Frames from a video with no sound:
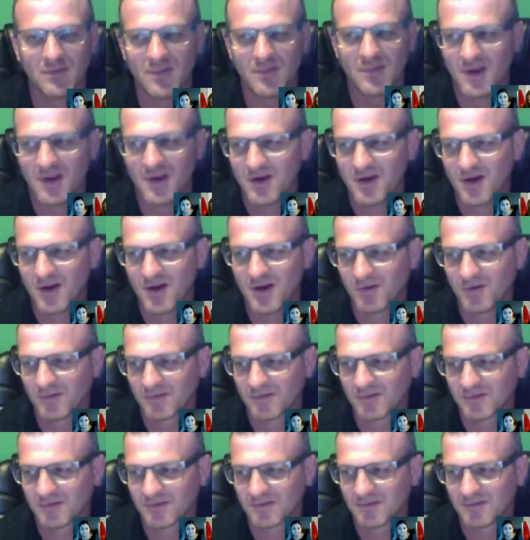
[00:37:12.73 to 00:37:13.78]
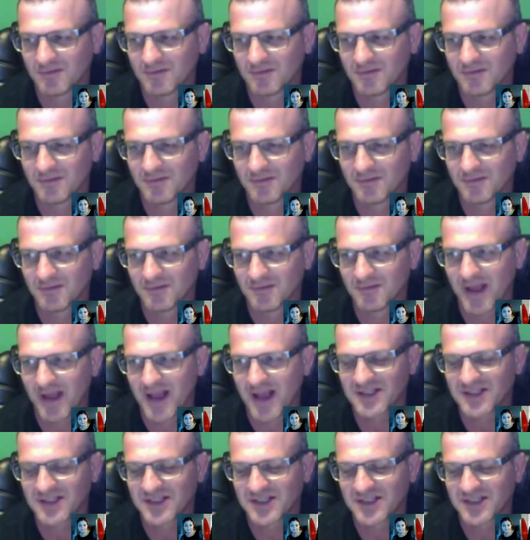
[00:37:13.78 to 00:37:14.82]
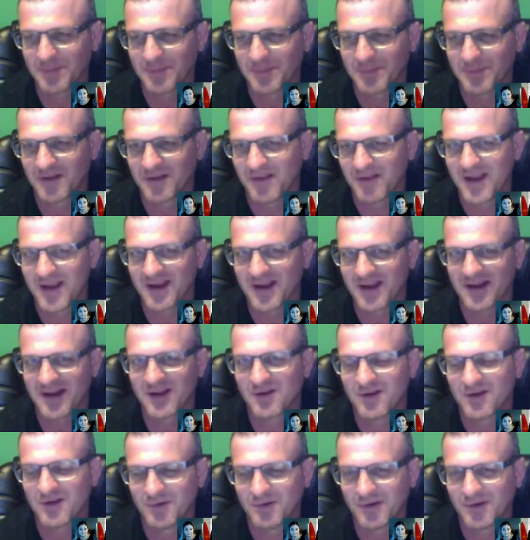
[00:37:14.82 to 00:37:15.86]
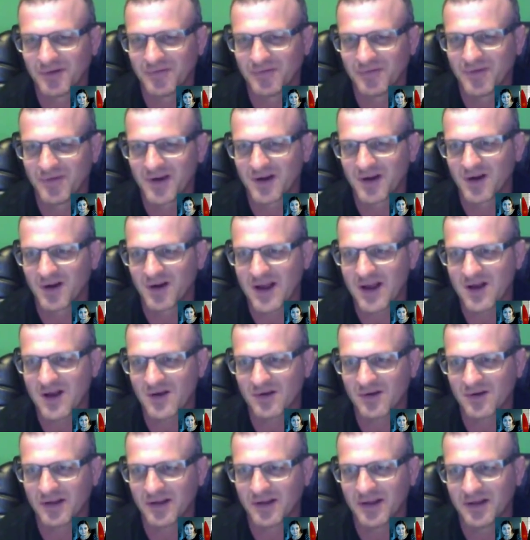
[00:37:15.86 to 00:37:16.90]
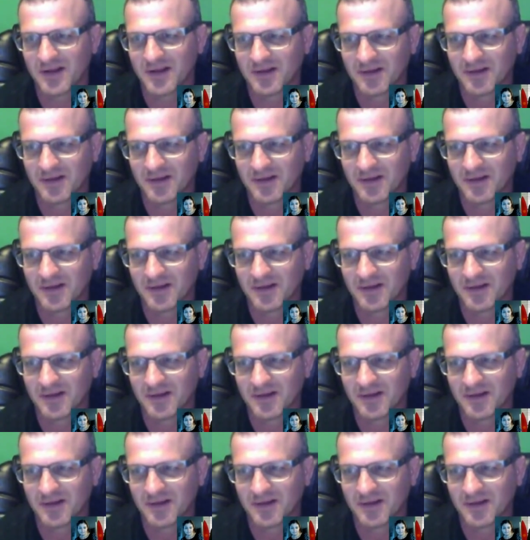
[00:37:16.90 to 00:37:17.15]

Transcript: you know, asked them in the thing, and they couldn't really figure it out. And